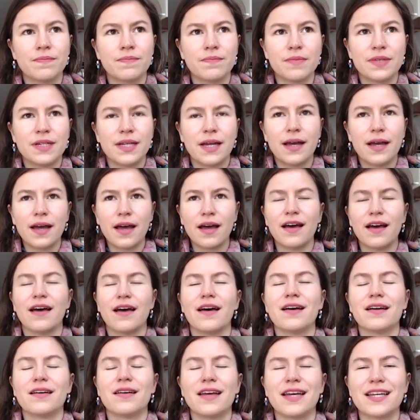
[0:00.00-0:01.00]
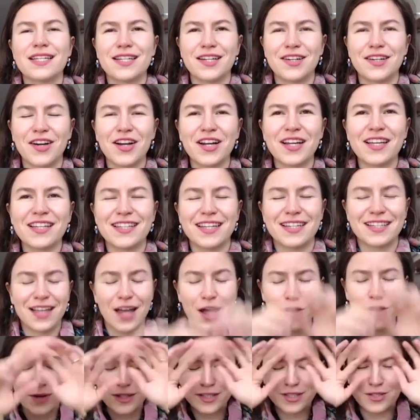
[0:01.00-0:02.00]
But as an architect, I
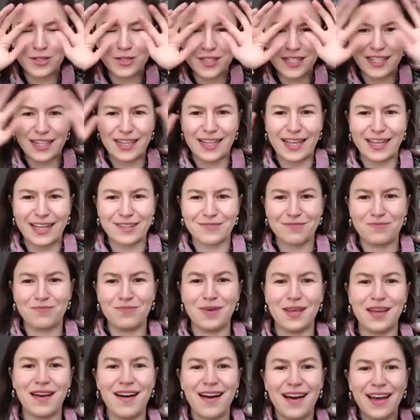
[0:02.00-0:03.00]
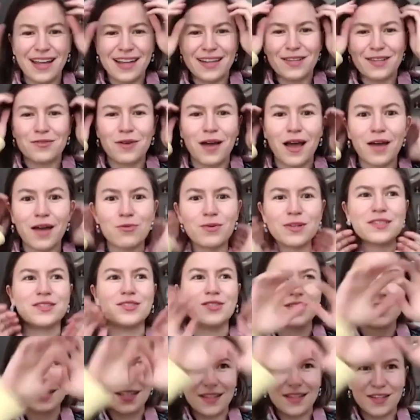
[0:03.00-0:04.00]
want to see like behind, I want to
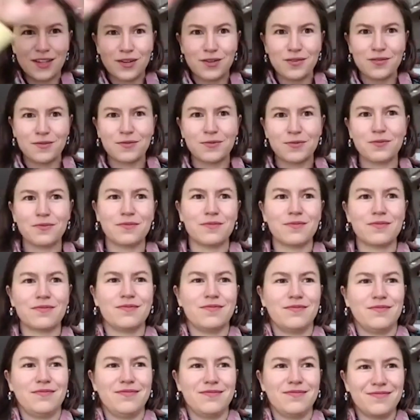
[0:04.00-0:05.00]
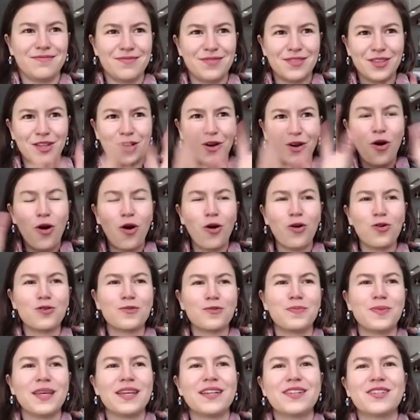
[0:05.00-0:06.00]
see the whole
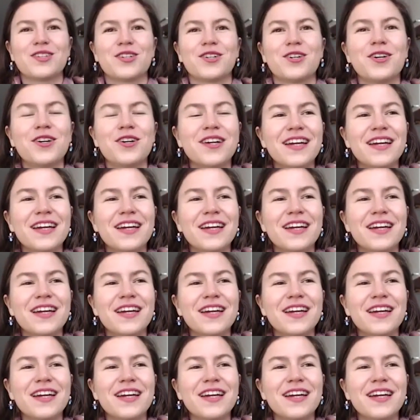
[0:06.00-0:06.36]
picture.